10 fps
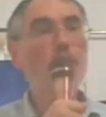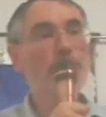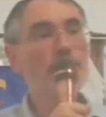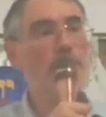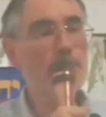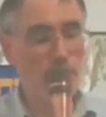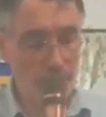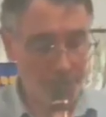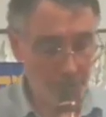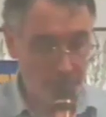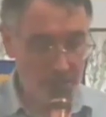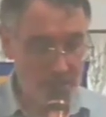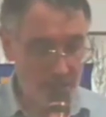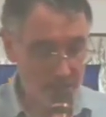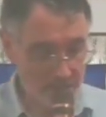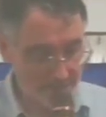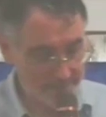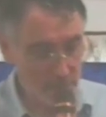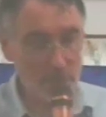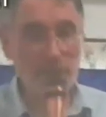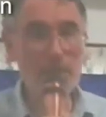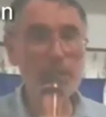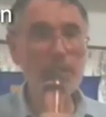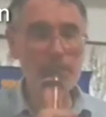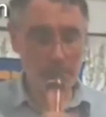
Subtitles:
Question, what is that? What does that mean?